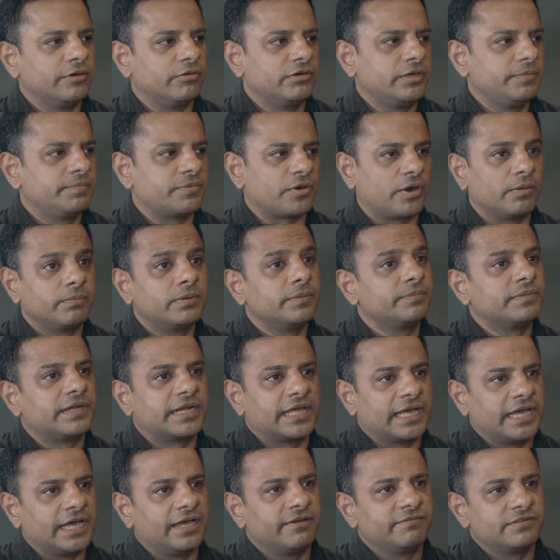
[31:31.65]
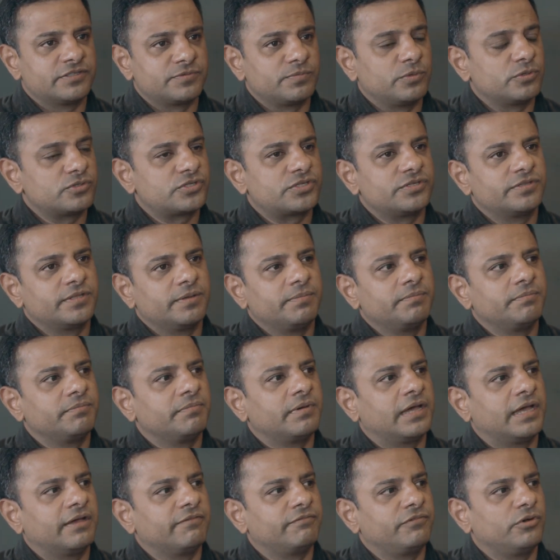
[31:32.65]
only problem that I have is most of
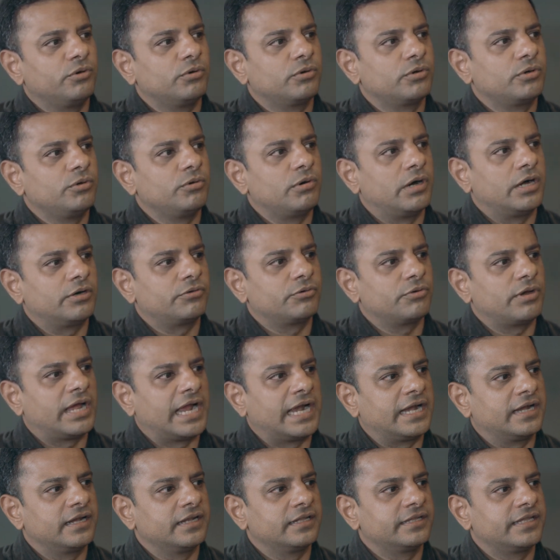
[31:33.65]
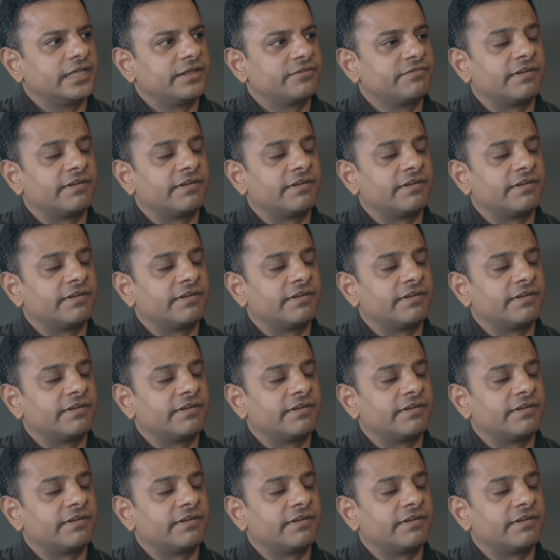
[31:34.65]
them have no clue how to handle their